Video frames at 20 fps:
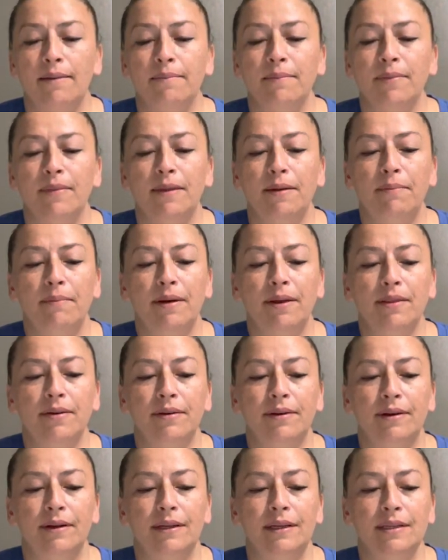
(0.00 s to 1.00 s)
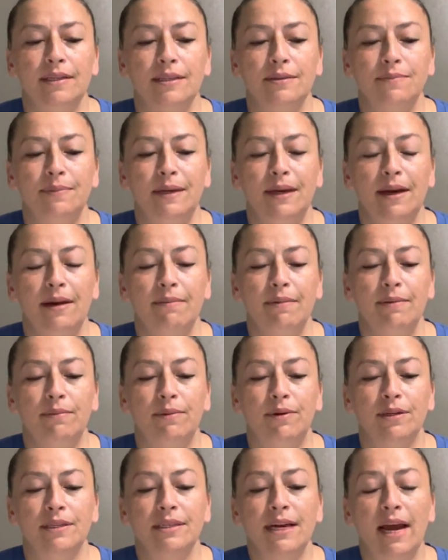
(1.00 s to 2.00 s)
The mother is becoming
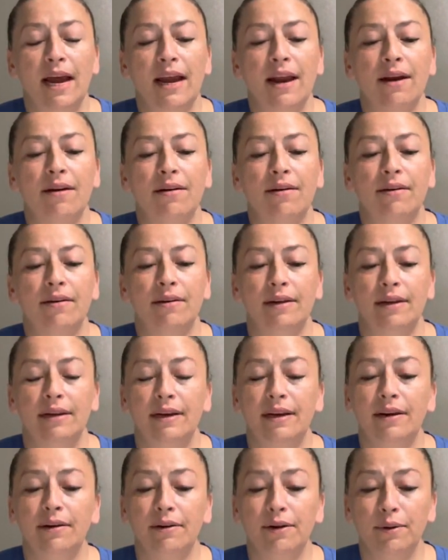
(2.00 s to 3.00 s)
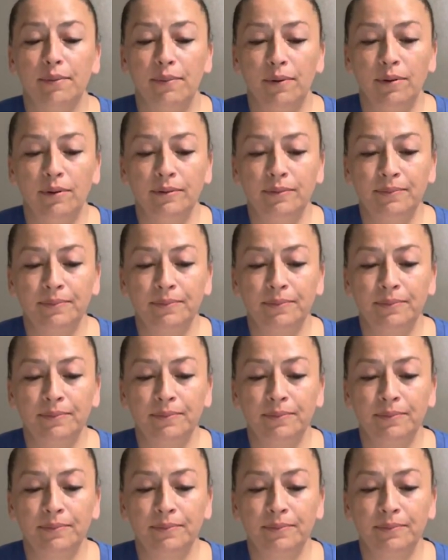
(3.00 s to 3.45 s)
more tired and irritable.